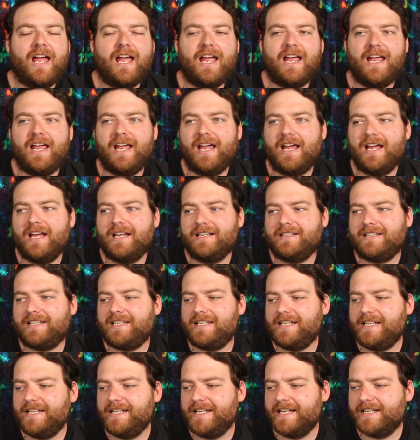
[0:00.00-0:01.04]
And
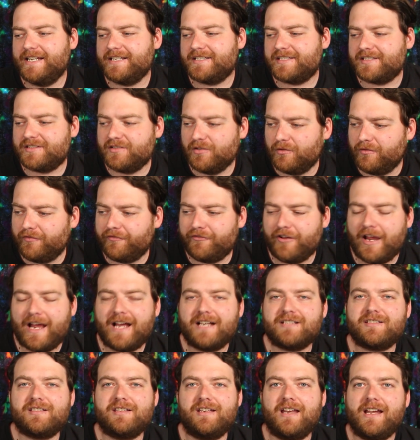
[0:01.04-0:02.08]
he is still
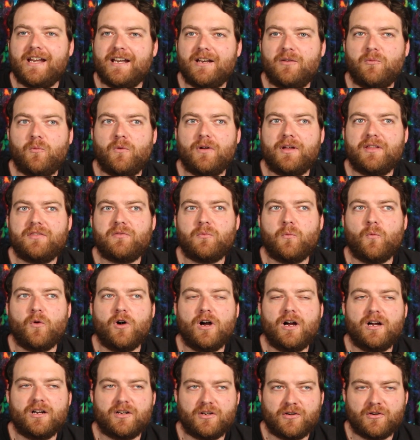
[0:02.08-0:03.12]
fascinated with
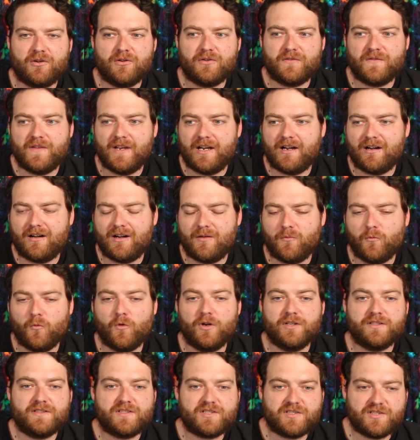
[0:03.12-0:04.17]
what occurred there and
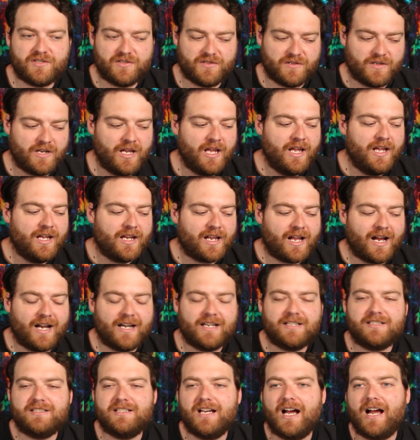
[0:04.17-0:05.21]
wants to kind
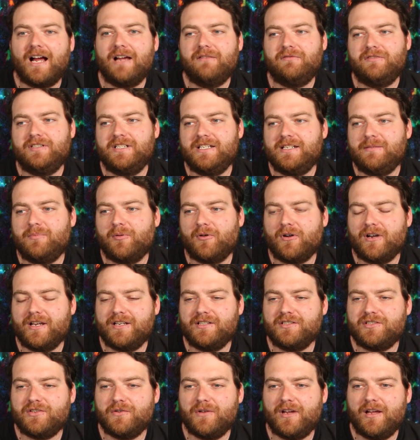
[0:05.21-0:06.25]
of dive deeper
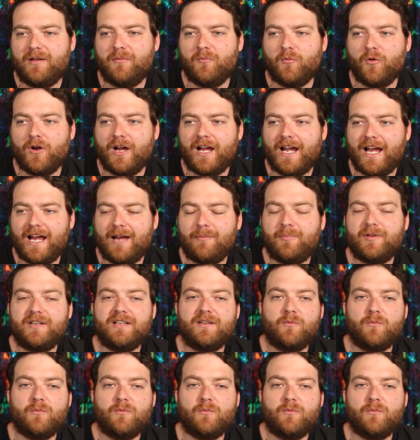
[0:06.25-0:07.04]
into it and what happened.